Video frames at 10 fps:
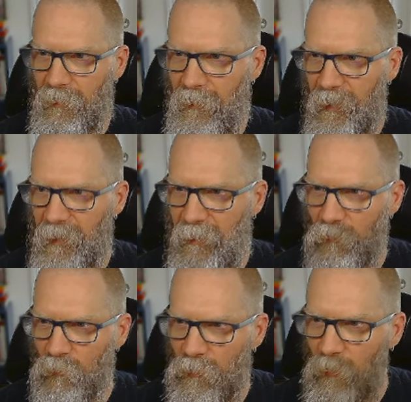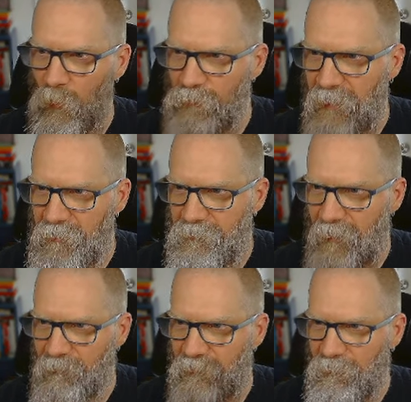And we'll take it a
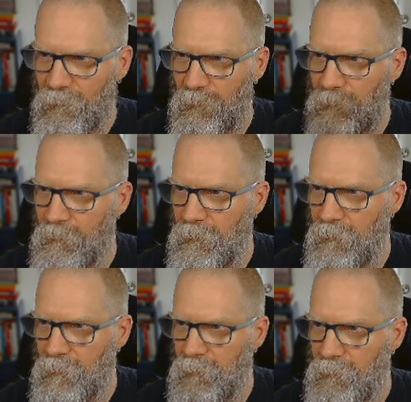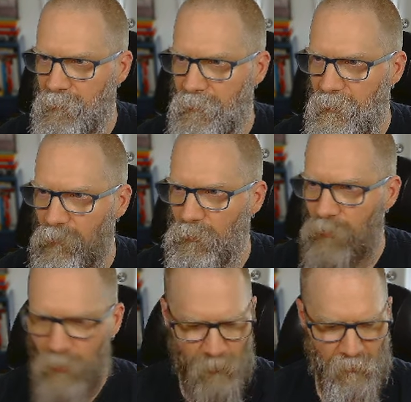step further, and we'll
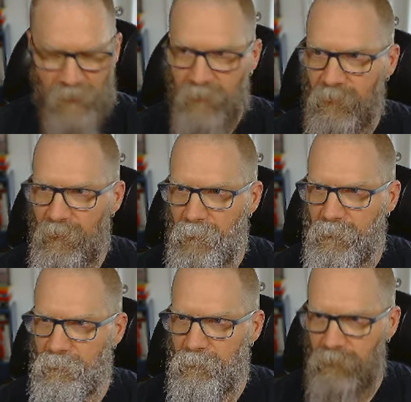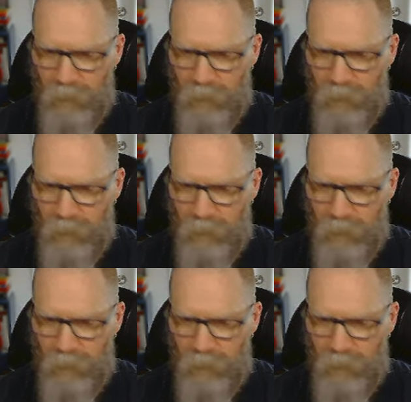go like this.